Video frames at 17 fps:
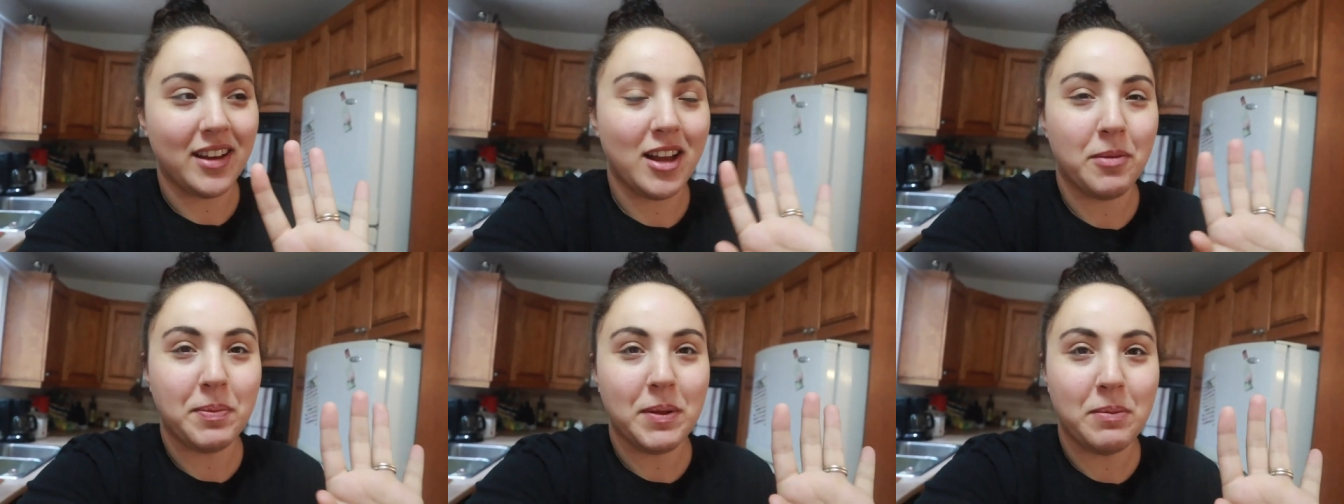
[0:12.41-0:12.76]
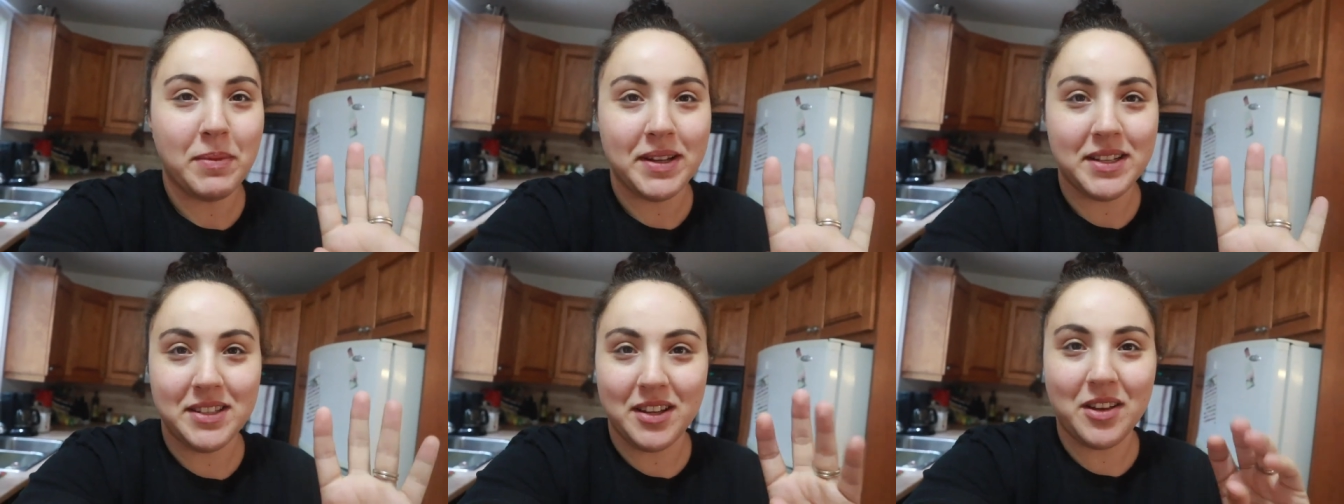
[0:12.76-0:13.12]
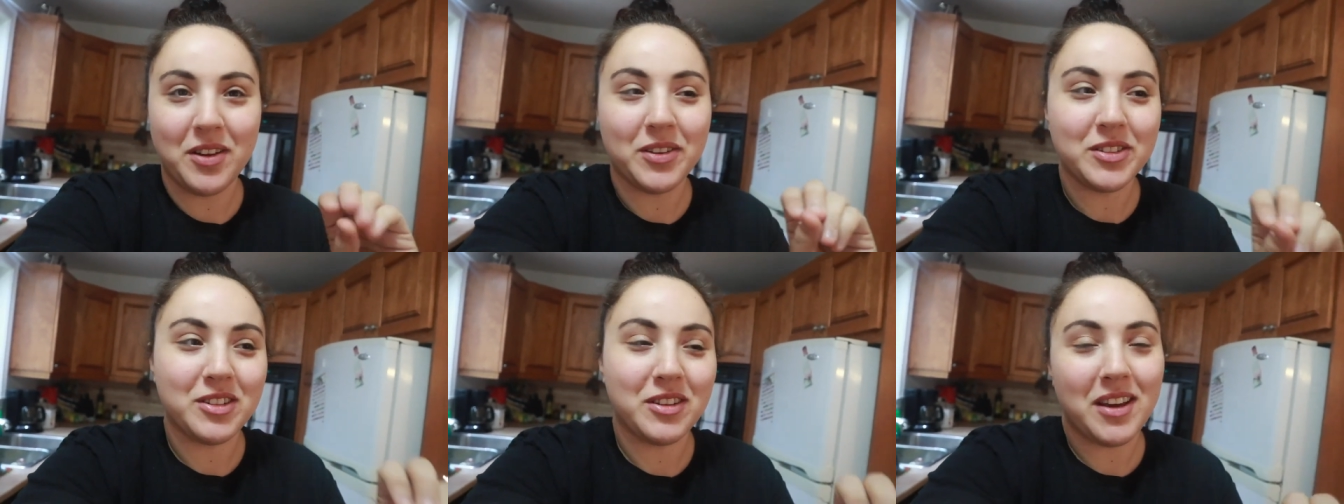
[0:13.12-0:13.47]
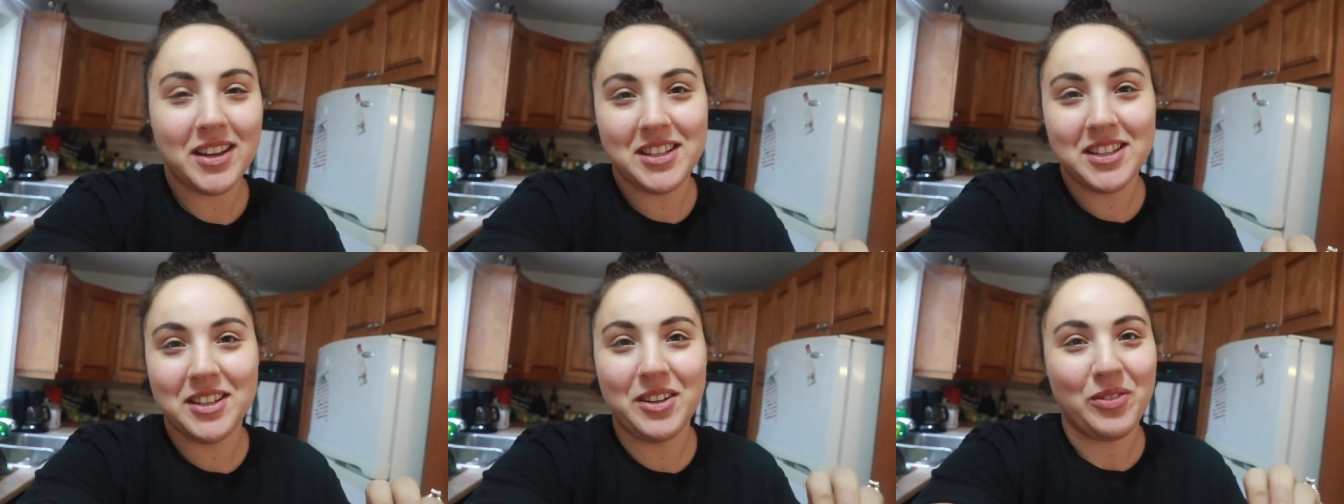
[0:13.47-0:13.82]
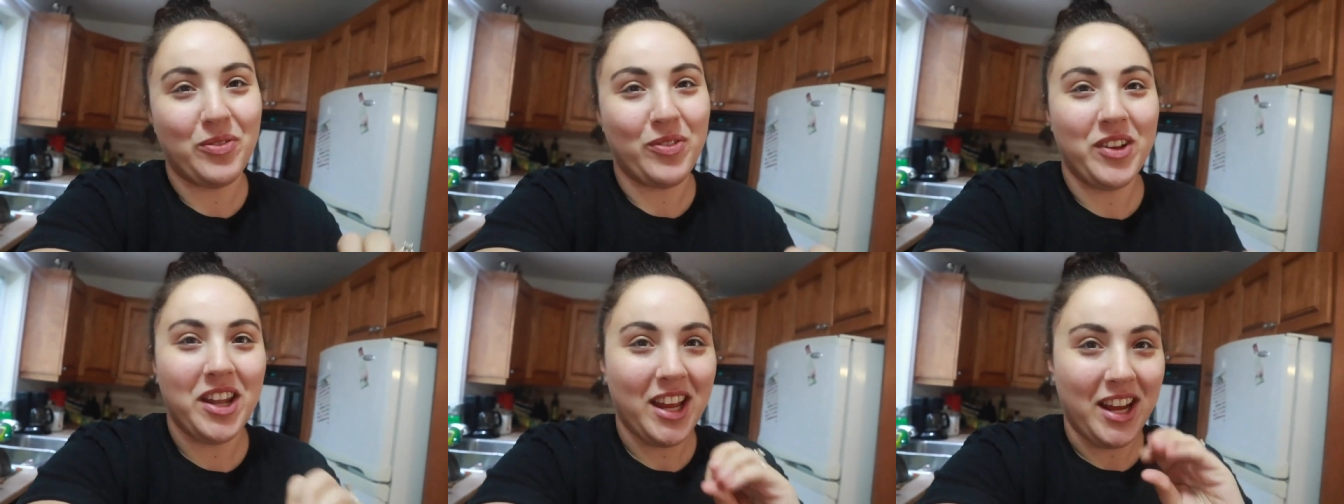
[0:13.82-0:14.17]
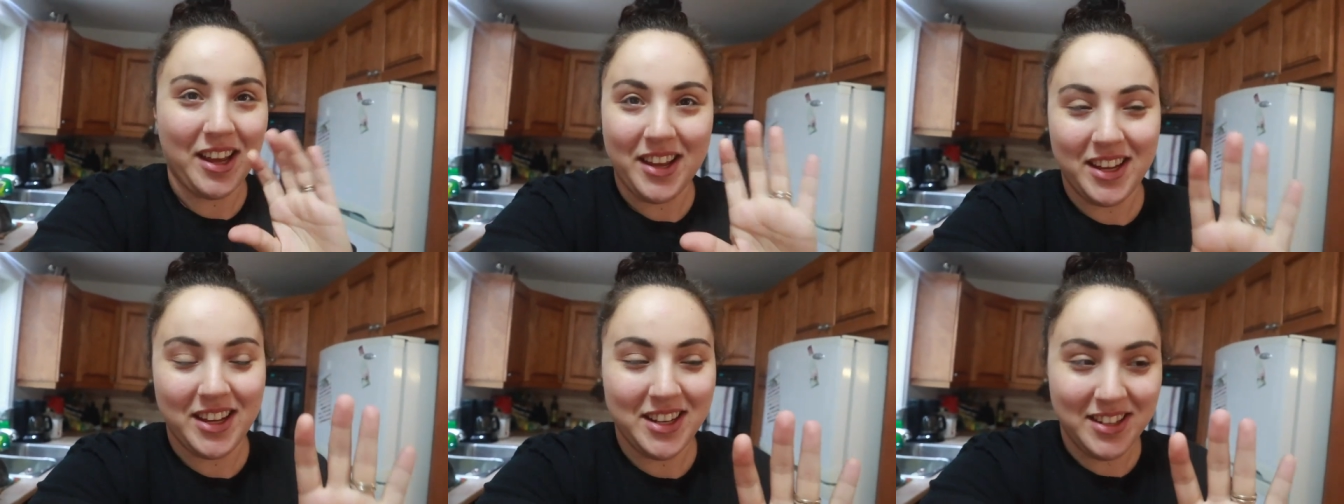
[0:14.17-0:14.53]
a couple of months ago so I still feel
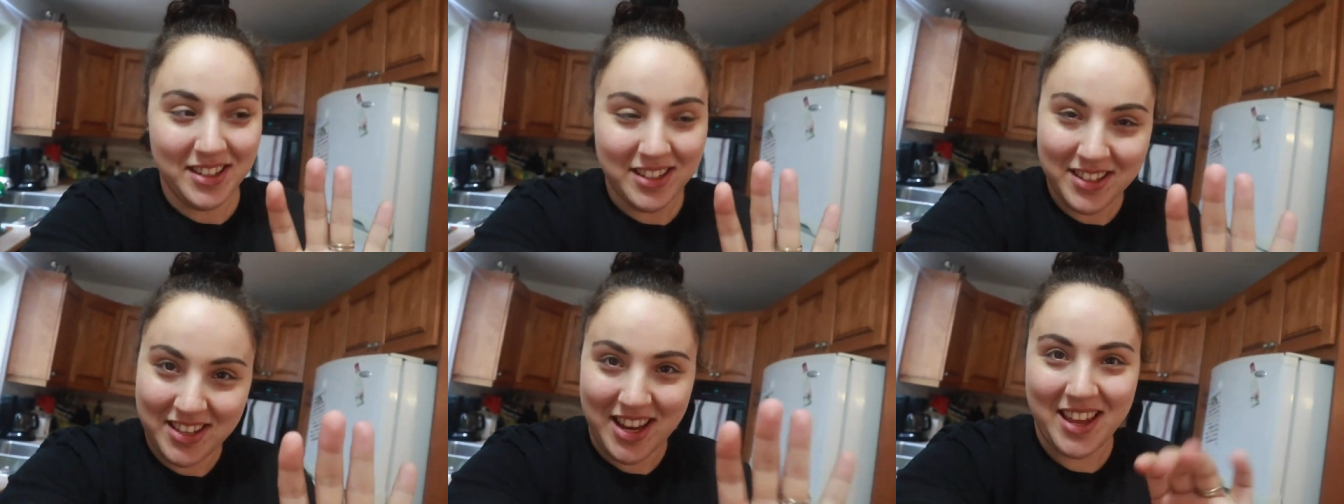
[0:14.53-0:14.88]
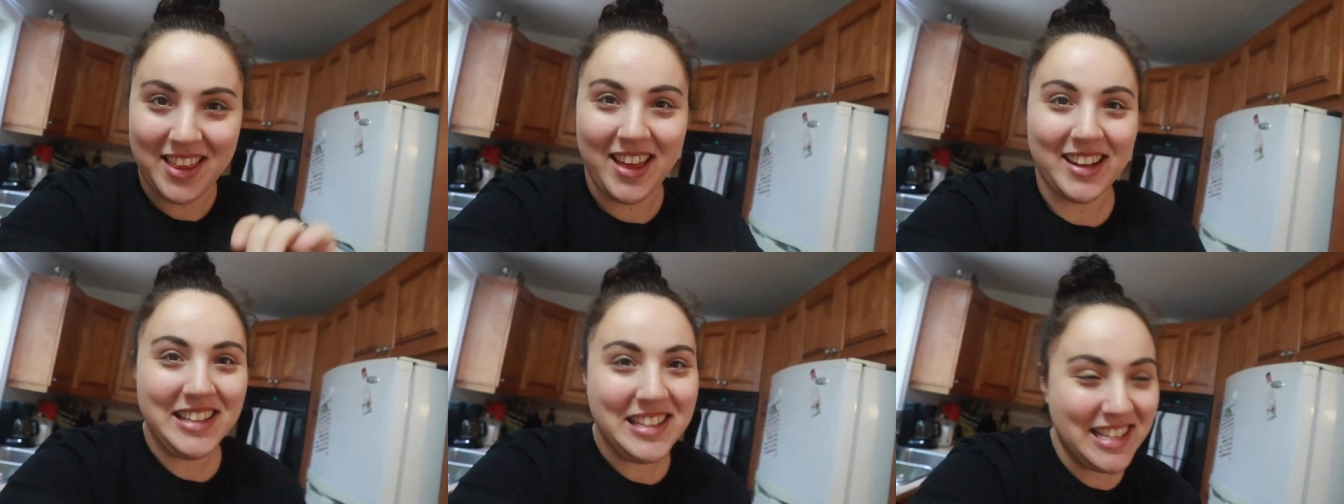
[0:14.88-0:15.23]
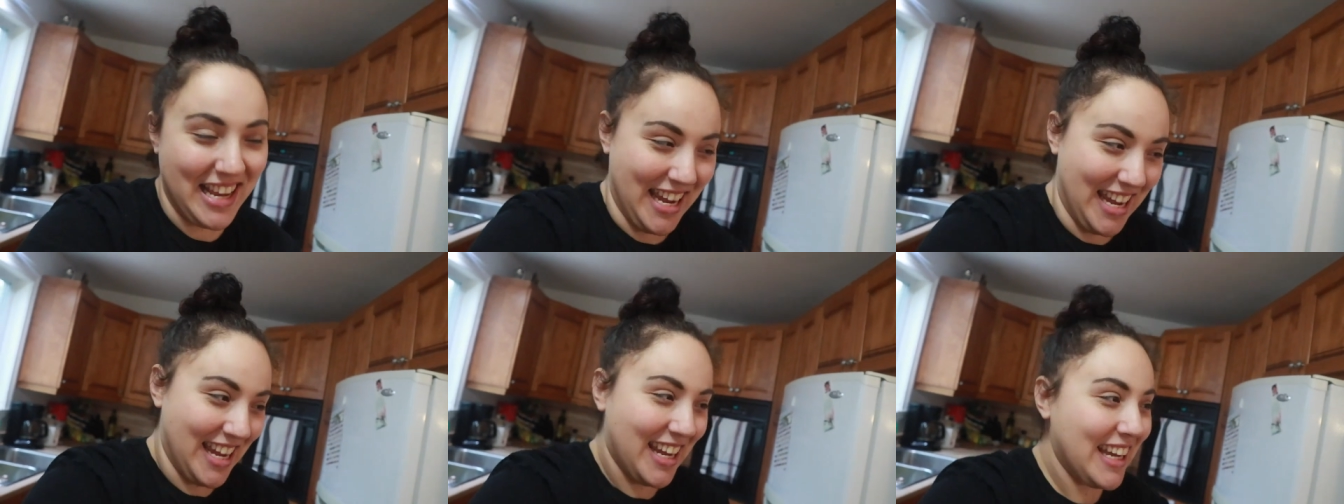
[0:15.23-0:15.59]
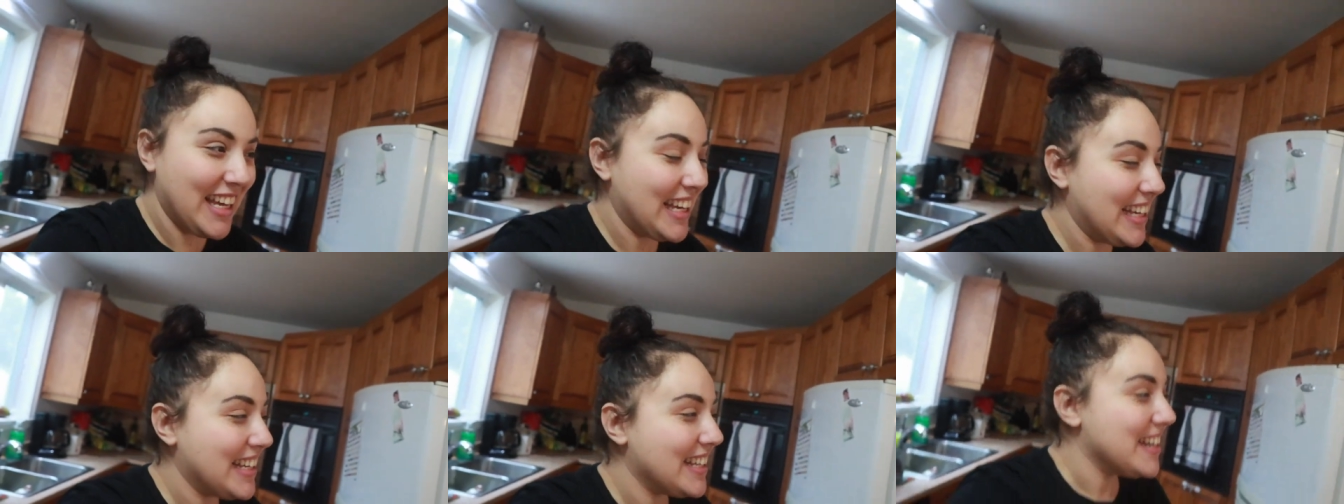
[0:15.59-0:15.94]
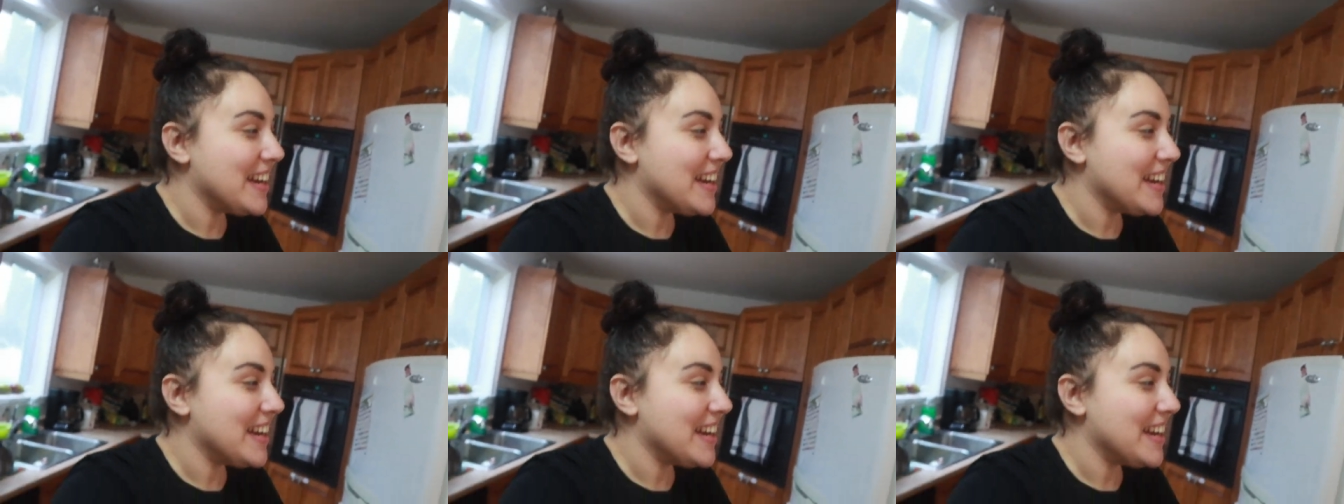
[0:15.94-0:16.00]
like I can say that saying.